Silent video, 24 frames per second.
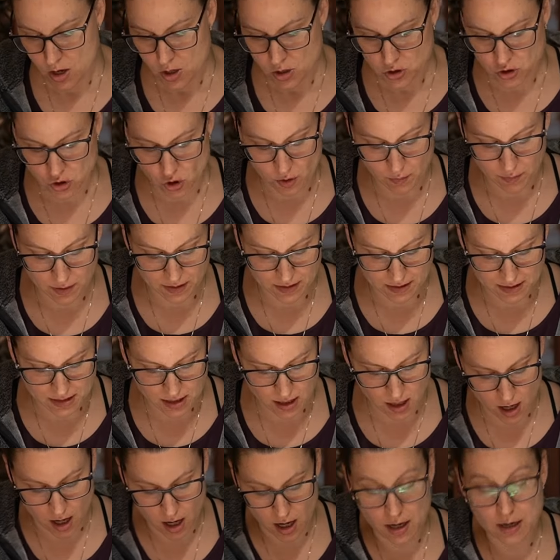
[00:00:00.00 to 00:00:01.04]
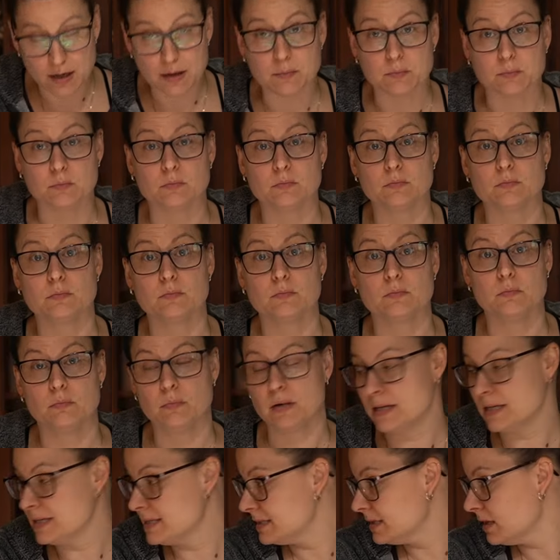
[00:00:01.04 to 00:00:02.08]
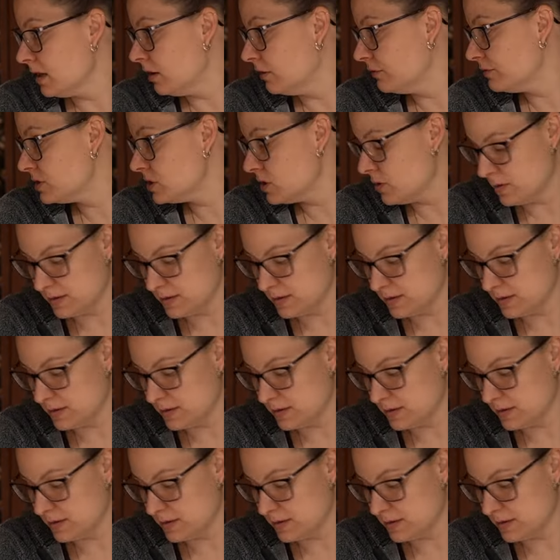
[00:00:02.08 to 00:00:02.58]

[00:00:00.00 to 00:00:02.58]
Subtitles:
So I'm going to time myself. So